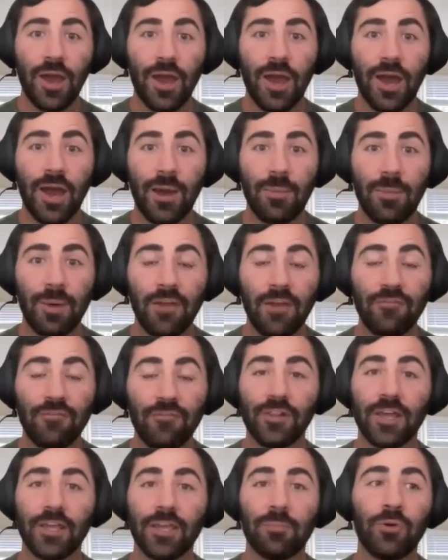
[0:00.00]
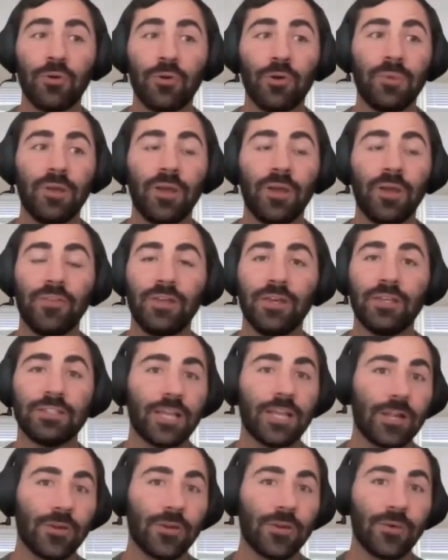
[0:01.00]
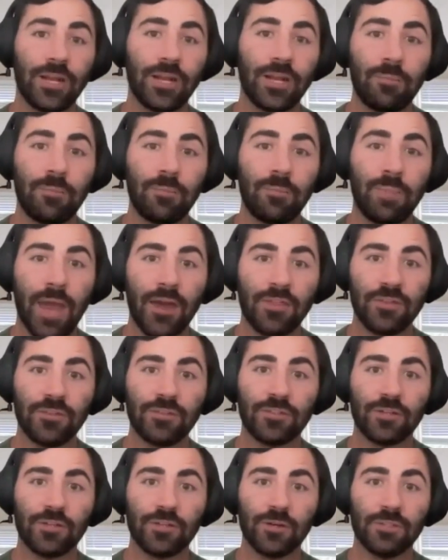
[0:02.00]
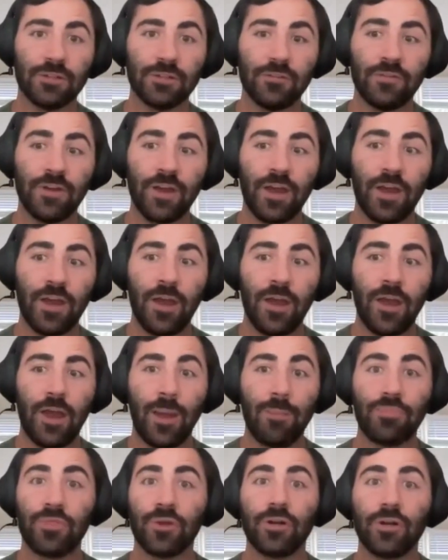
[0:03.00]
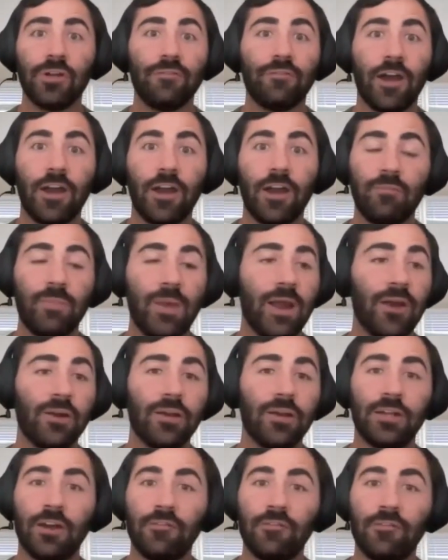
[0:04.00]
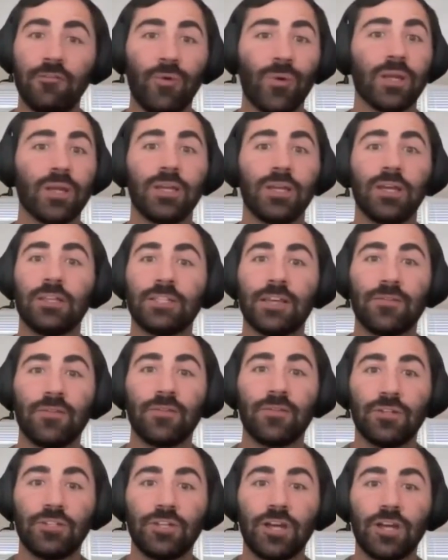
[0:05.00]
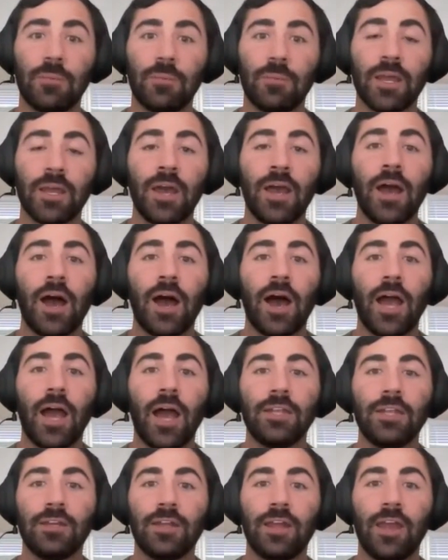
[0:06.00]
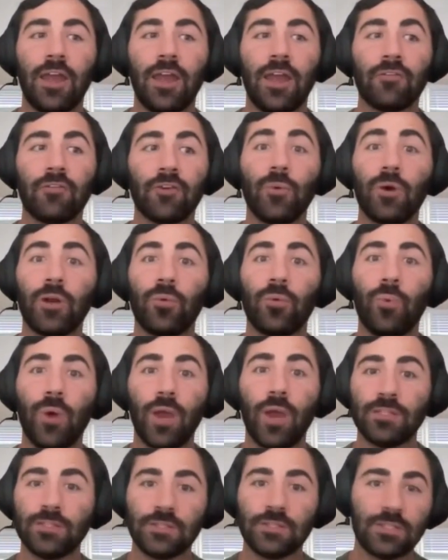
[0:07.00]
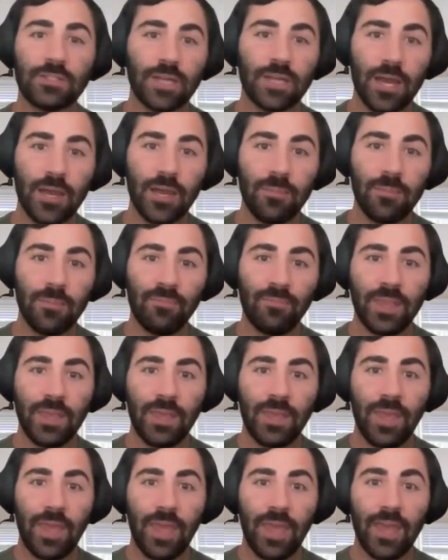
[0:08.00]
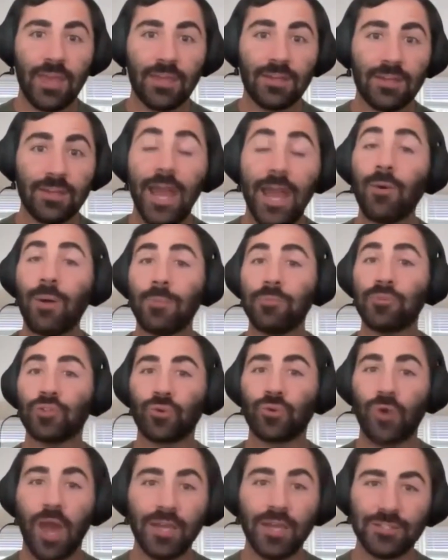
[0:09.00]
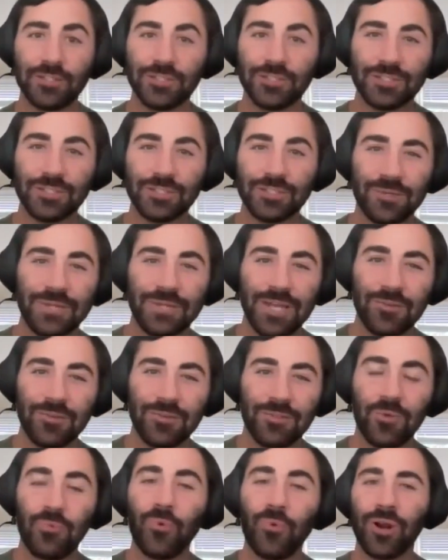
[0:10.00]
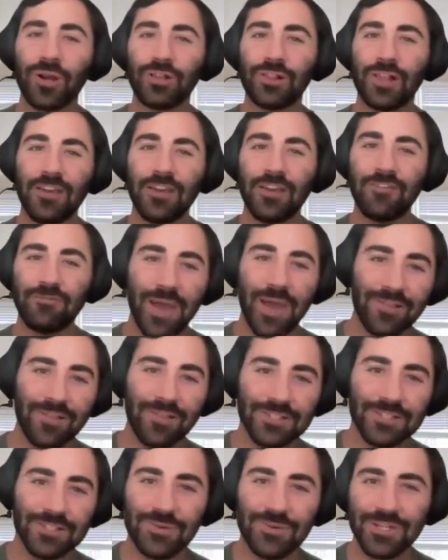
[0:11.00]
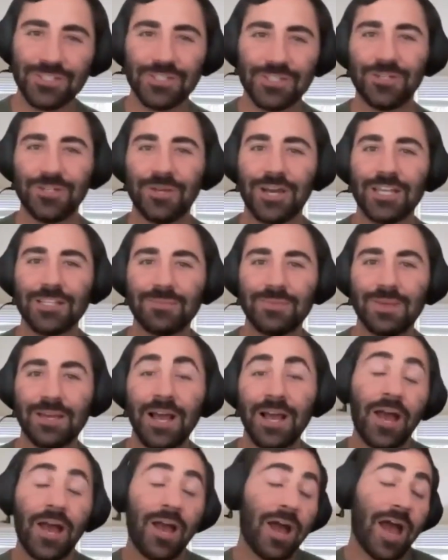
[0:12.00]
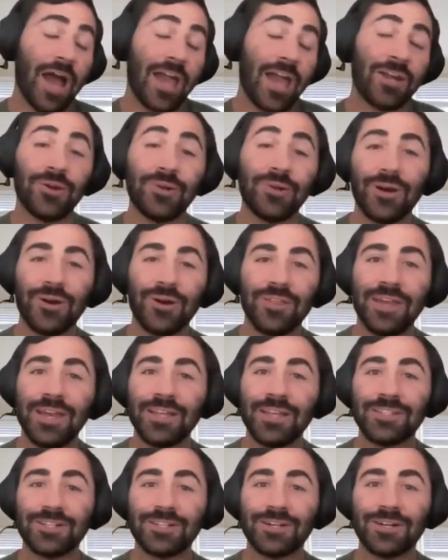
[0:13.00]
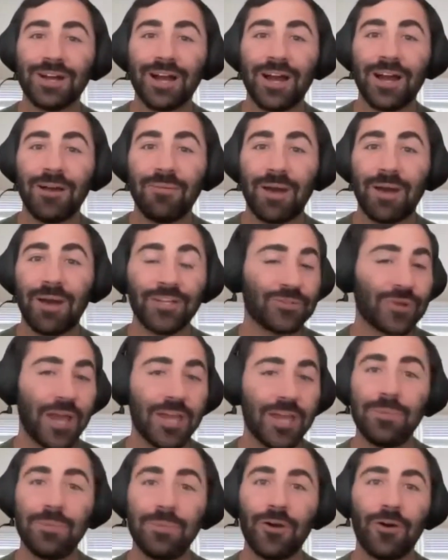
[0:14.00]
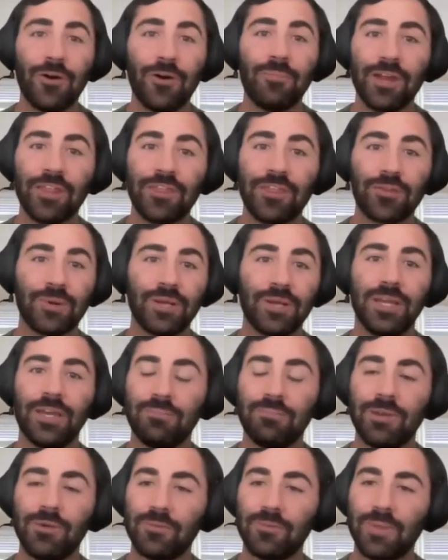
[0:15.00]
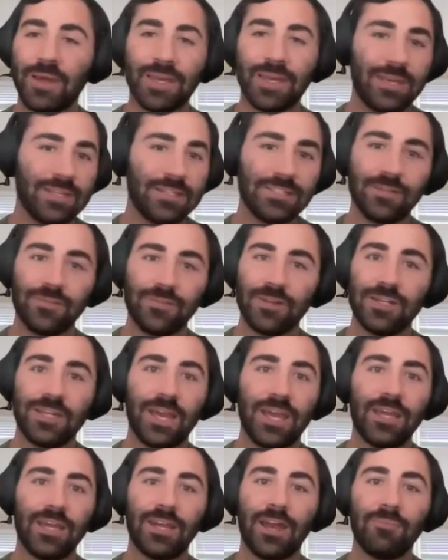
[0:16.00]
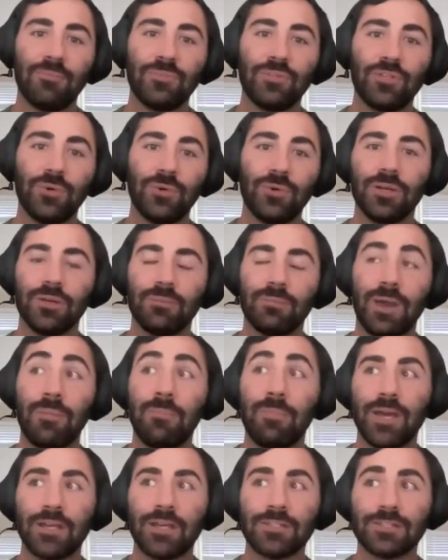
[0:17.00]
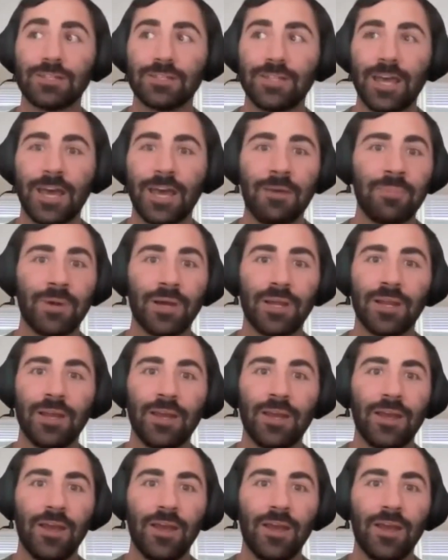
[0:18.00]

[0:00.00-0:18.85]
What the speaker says: I feel like it put me on the accelerated path in terms of I'm 35, married, have 4 kids, have a good job. Like I didn't ever want to waste time. And now I'm trying to slow down. The work-life balance question you asked me, I don't know the answer. I try to be home by 3 and be with my kids every day, and I'm doing my best at that. But